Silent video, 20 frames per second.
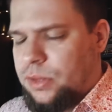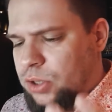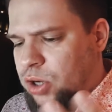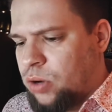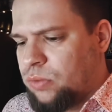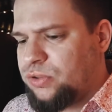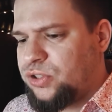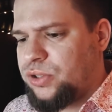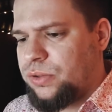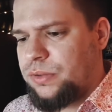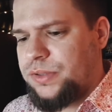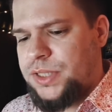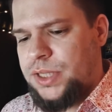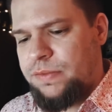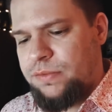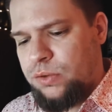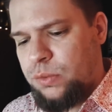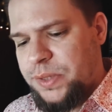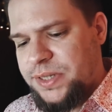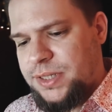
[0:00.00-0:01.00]
consoles have
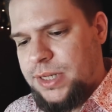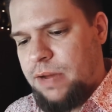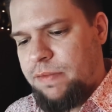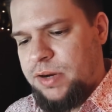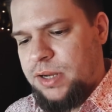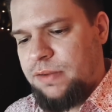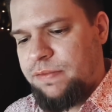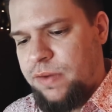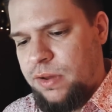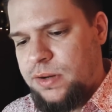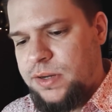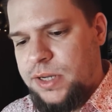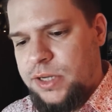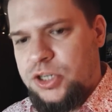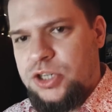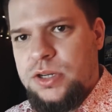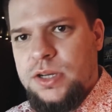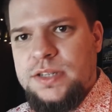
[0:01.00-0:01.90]
always have an advantage,